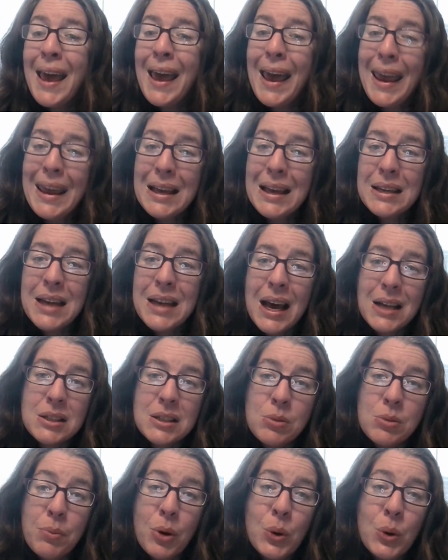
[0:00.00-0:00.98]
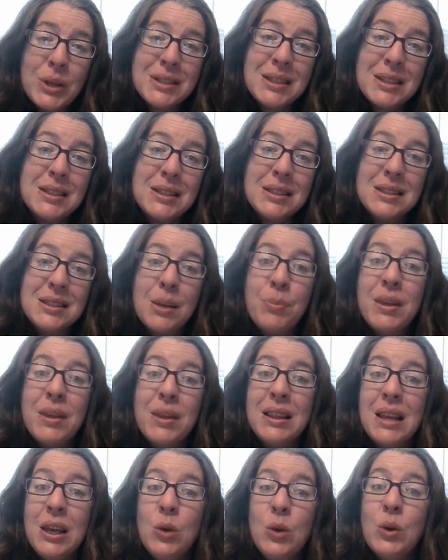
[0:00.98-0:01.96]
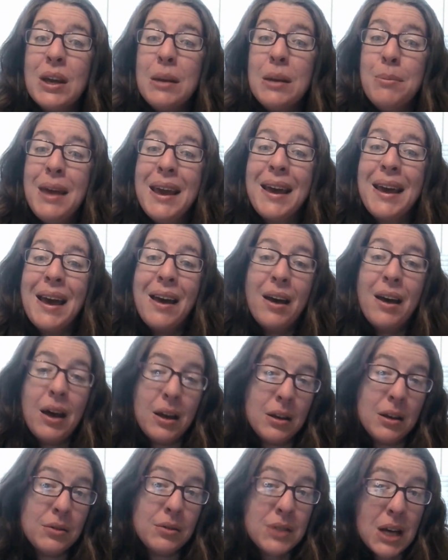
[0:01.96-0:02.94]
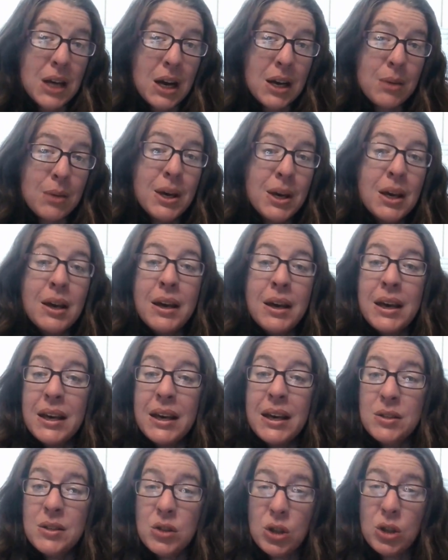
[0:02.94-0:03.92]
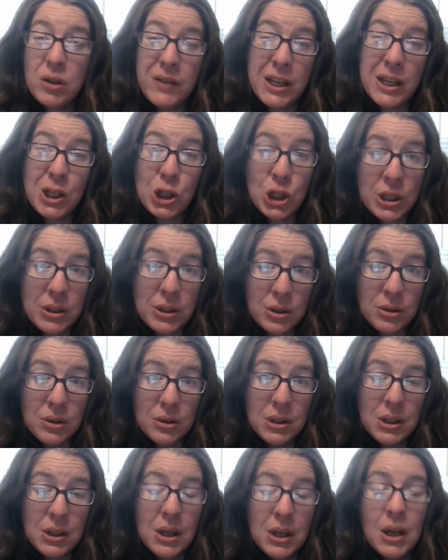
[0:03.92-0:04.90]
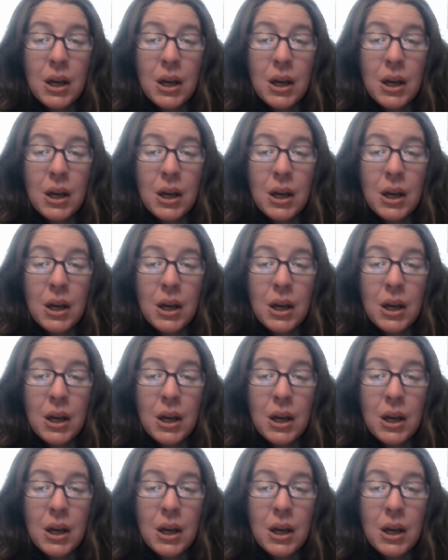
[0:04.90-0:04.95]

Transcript: And as a bonus, this is something that you can make ahead of time and serve it chilled.